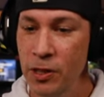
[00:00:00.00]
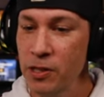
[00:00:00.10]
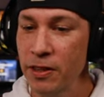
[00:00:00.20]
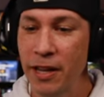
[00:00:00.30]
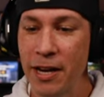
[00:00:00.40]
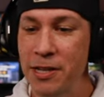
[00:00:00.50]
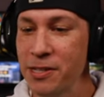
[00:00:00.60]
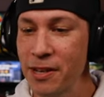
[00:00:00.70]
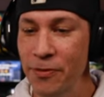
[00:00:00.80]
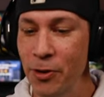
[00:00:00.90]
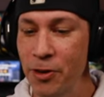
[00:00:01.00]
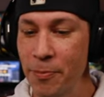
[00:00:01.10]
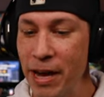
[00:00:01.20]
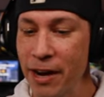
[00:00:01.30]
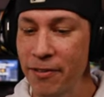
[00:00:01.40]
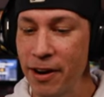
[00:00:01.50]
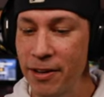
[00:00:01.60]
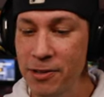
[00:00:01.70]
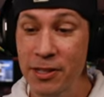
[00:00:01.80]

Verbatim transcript: There's a lot of stuff going in the background.